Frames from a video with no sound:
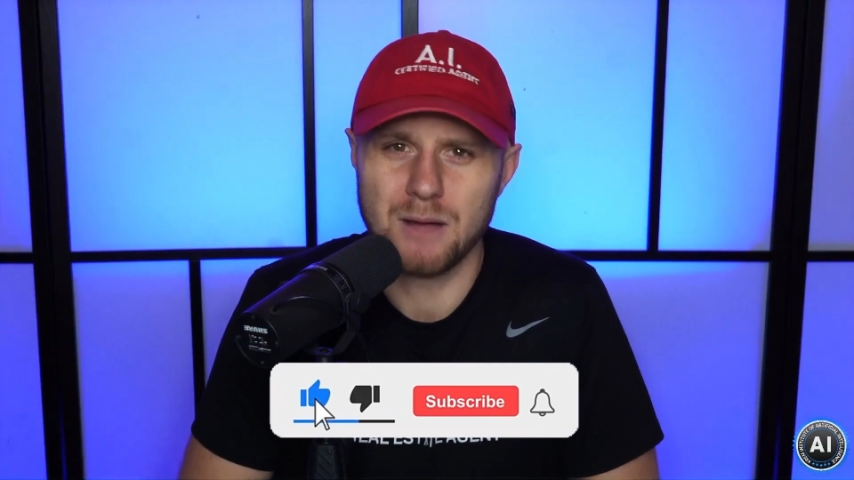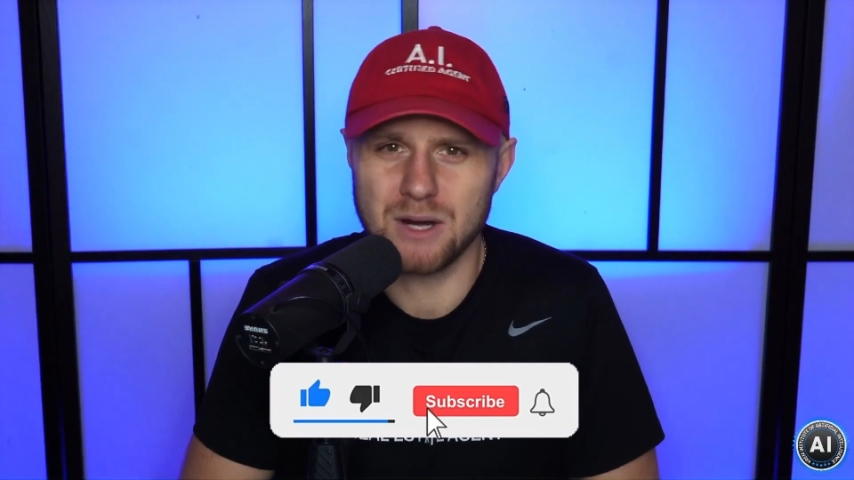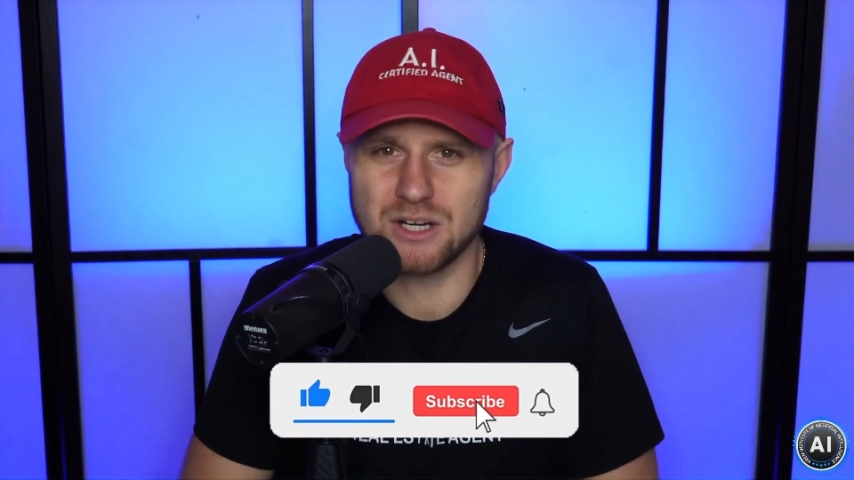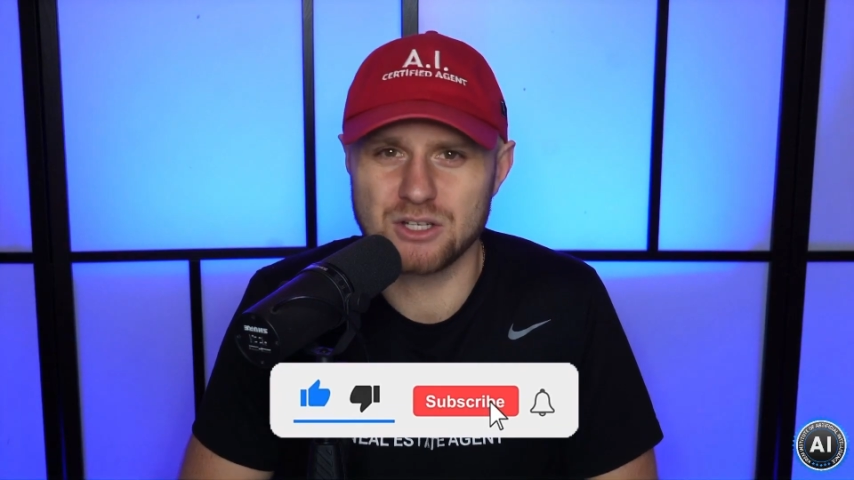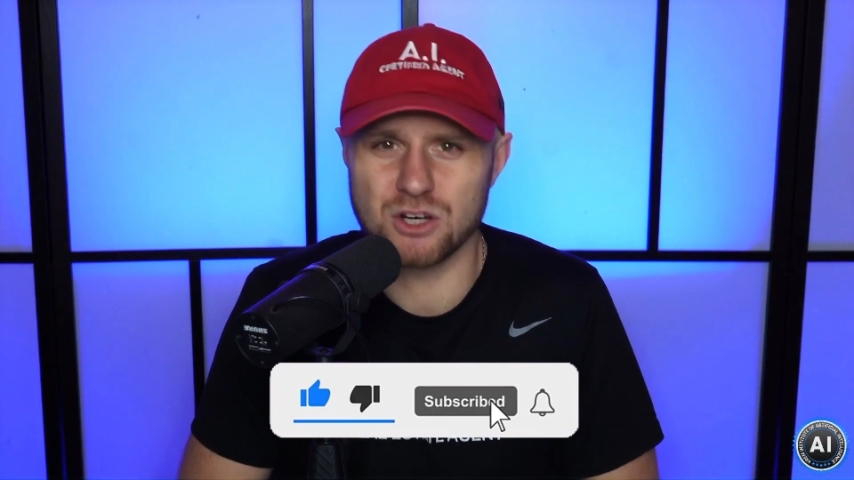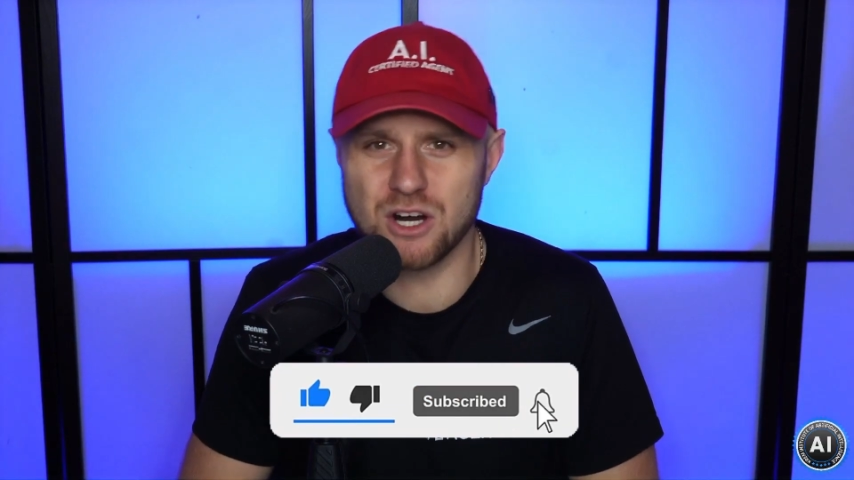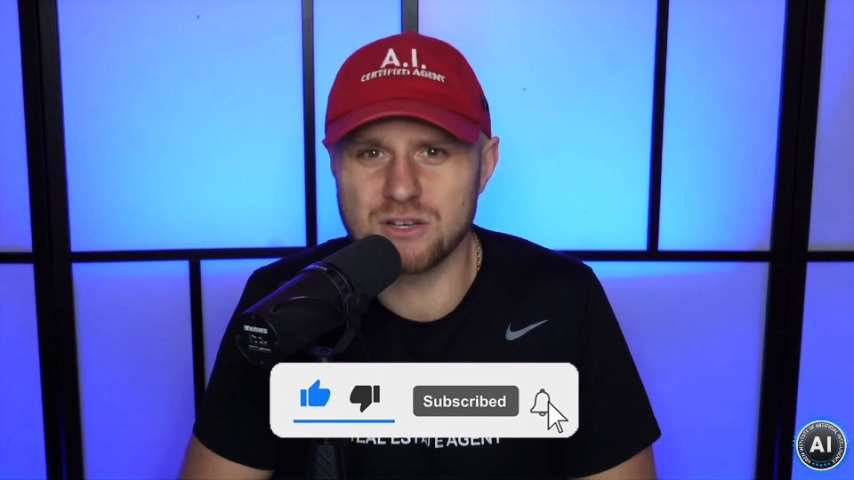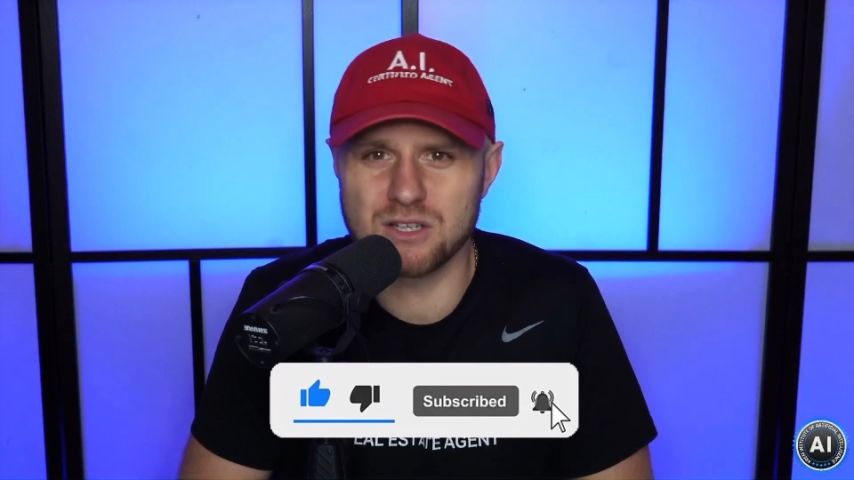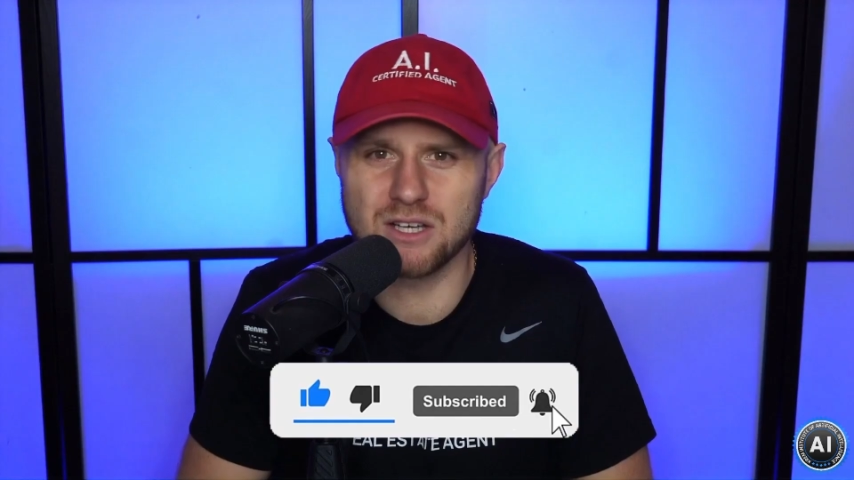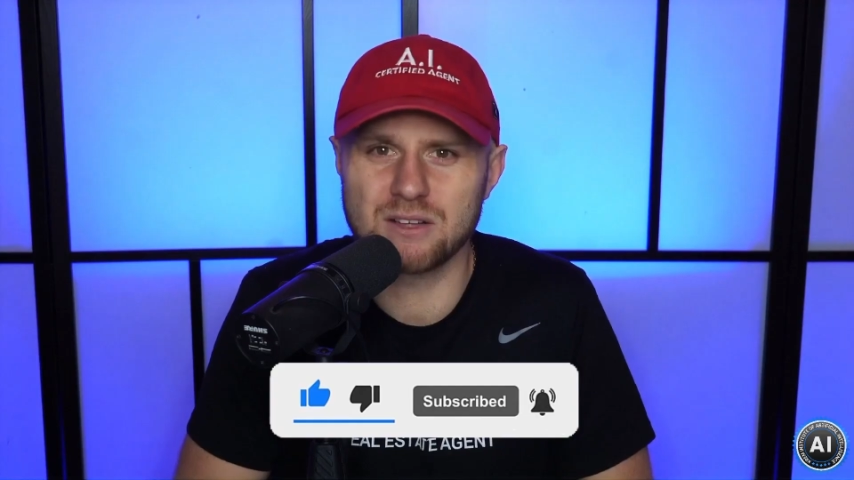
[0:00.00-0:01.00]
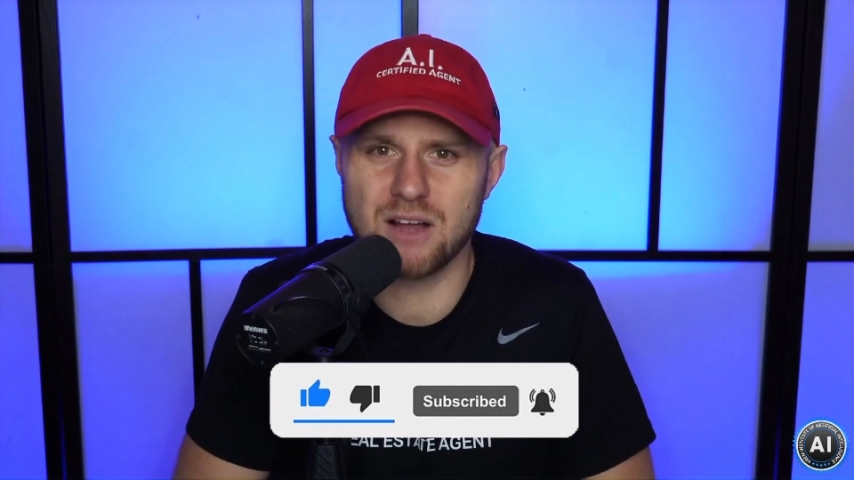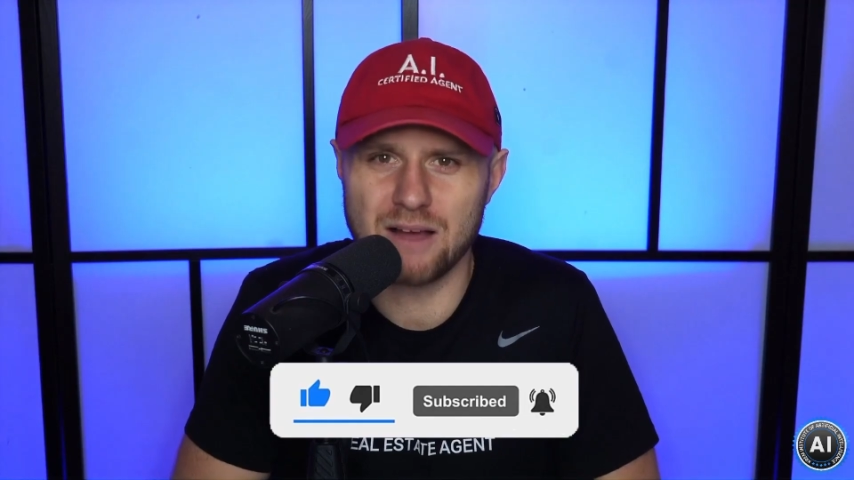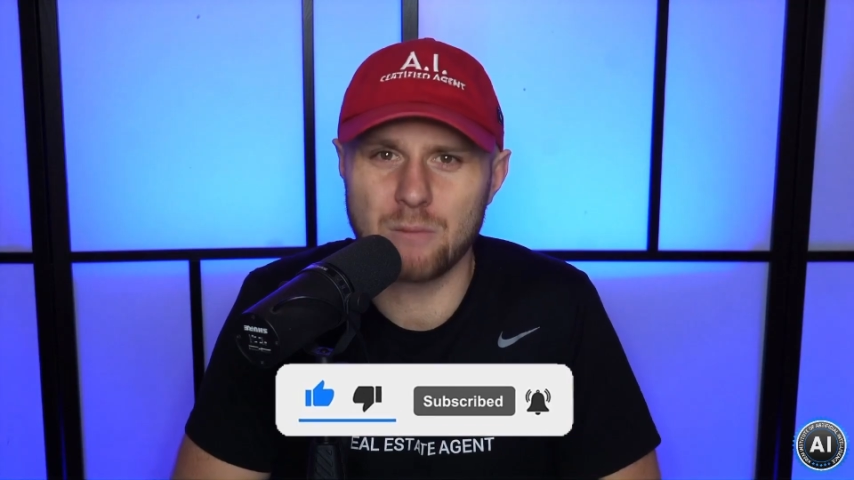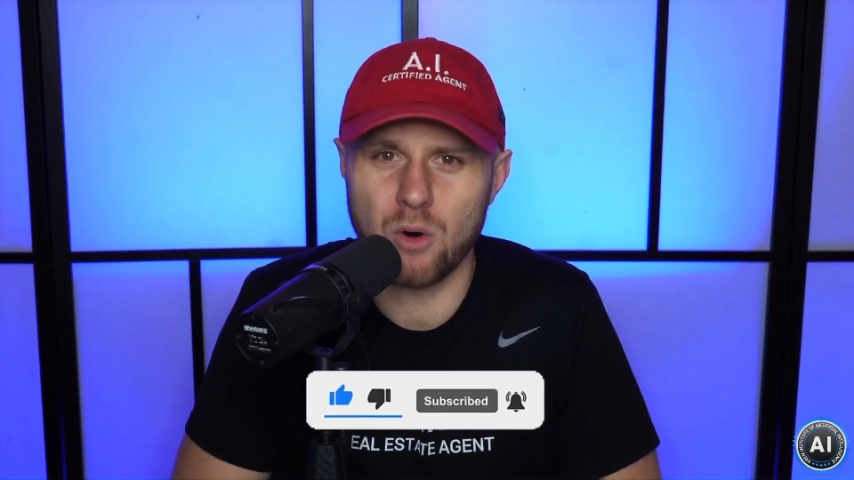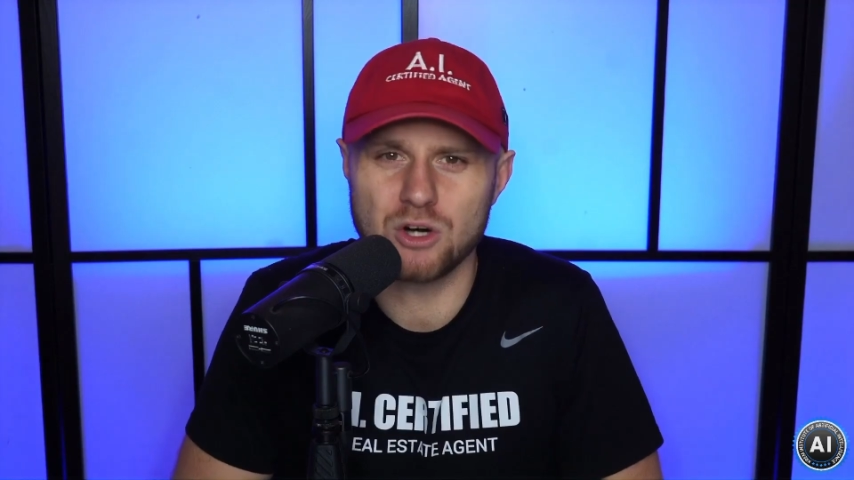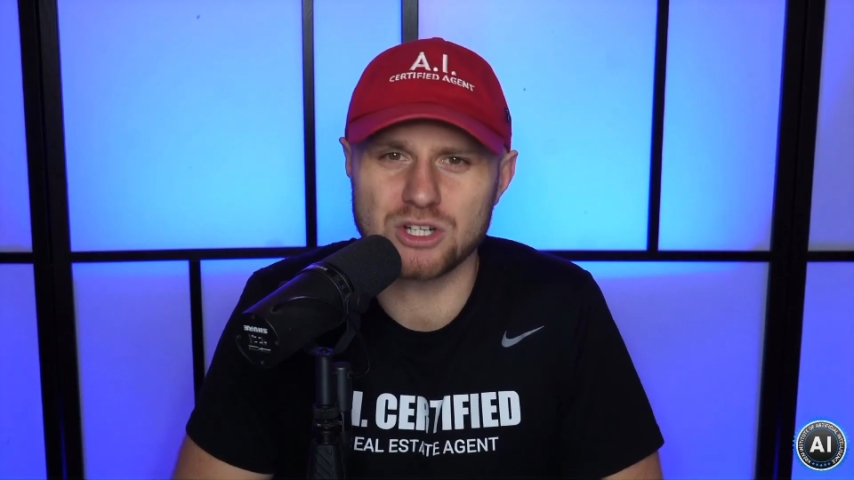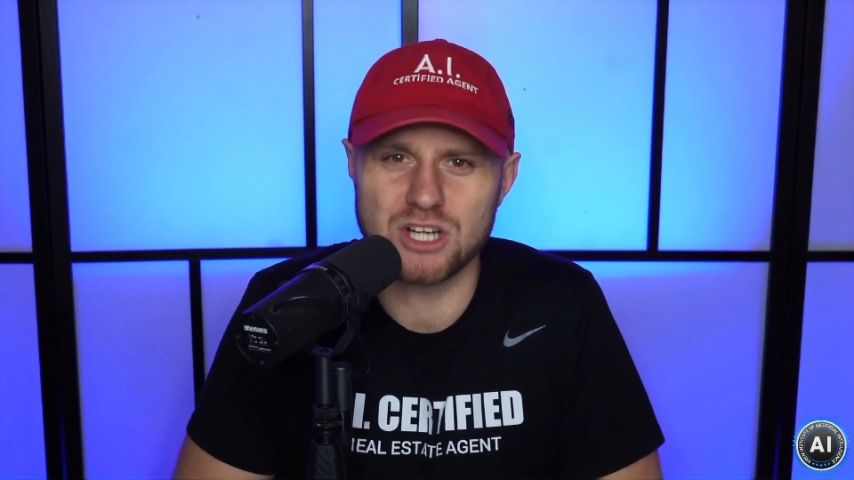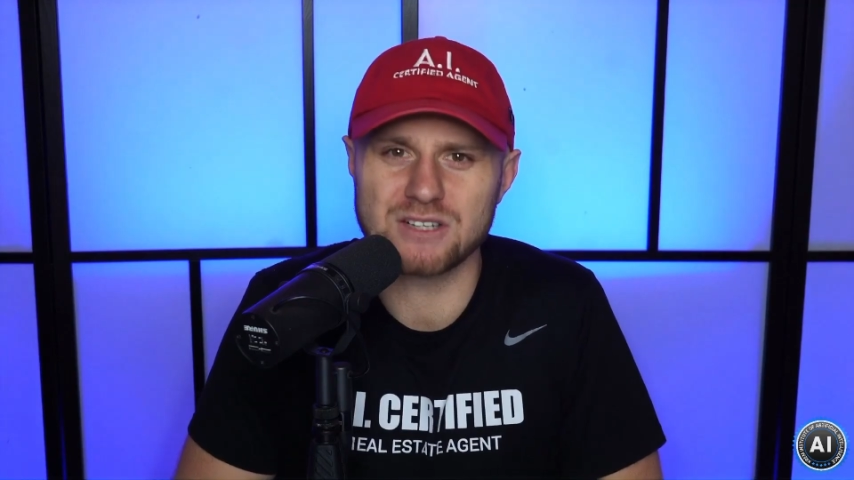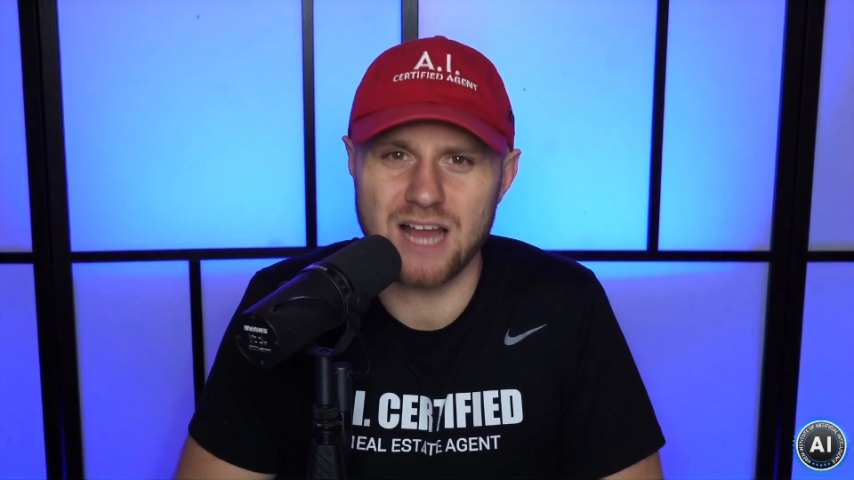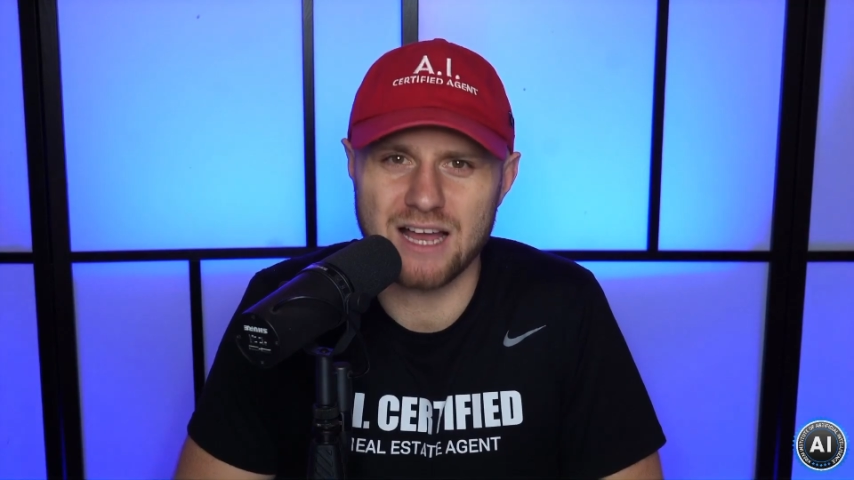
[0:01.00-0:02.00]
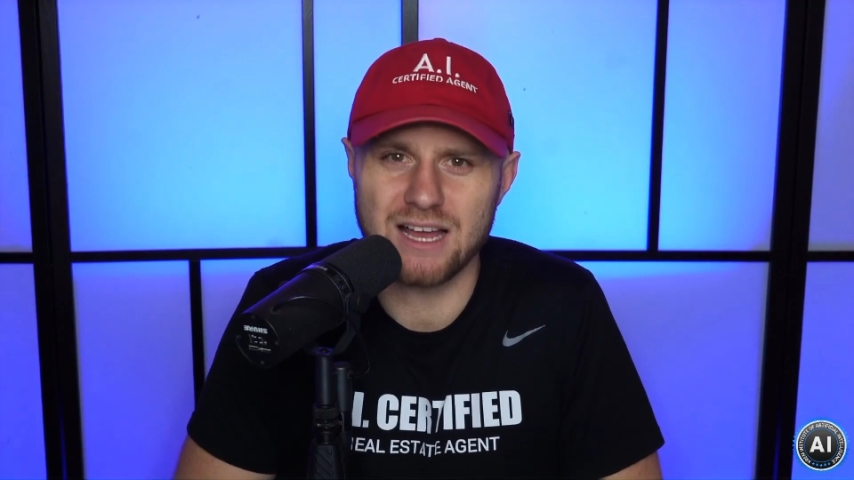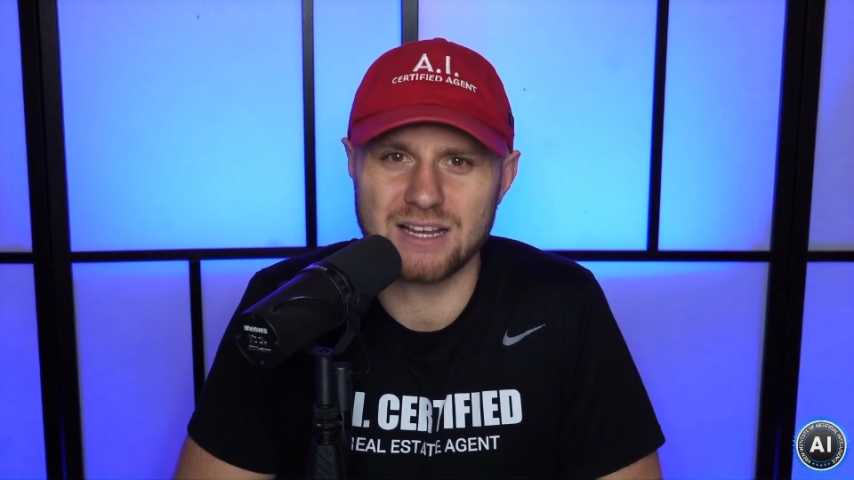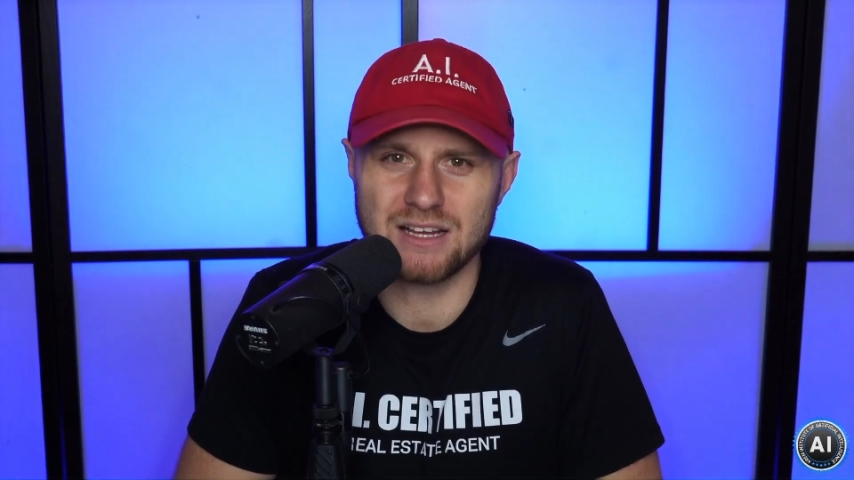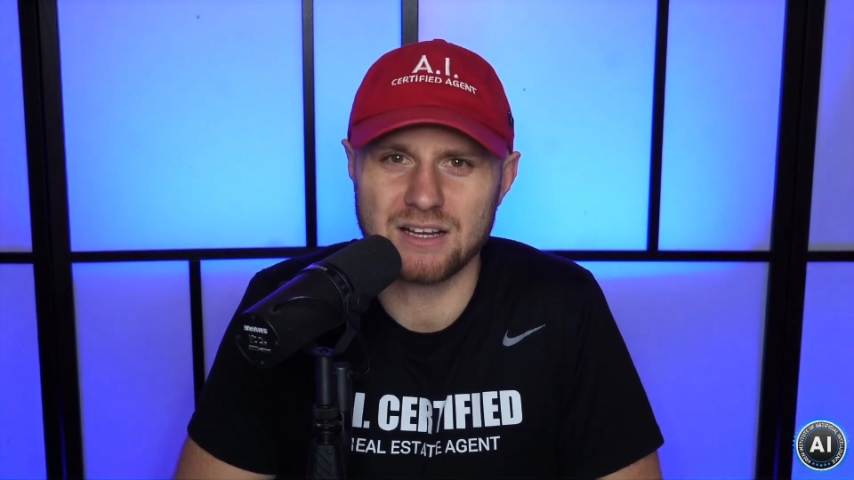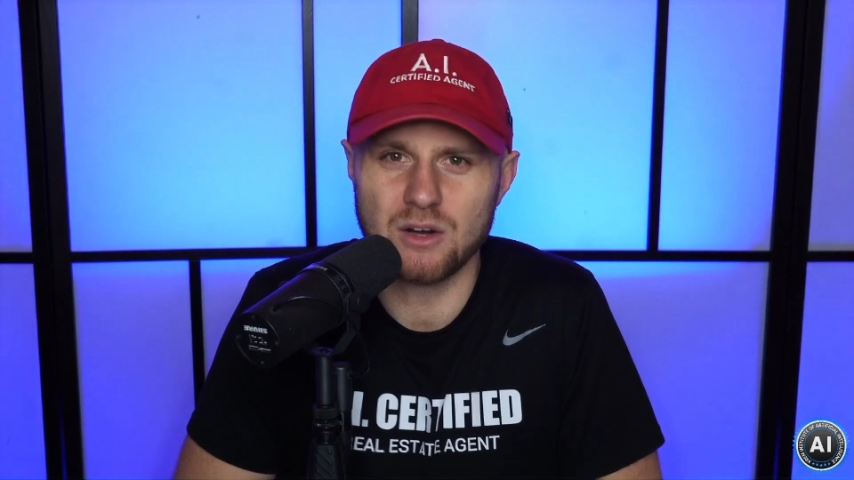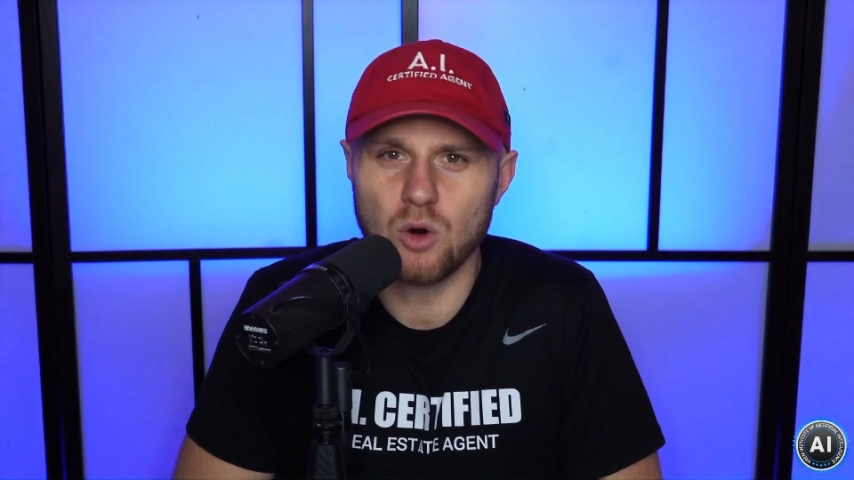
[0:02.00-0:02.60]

because you're gonna see a lot more just like it.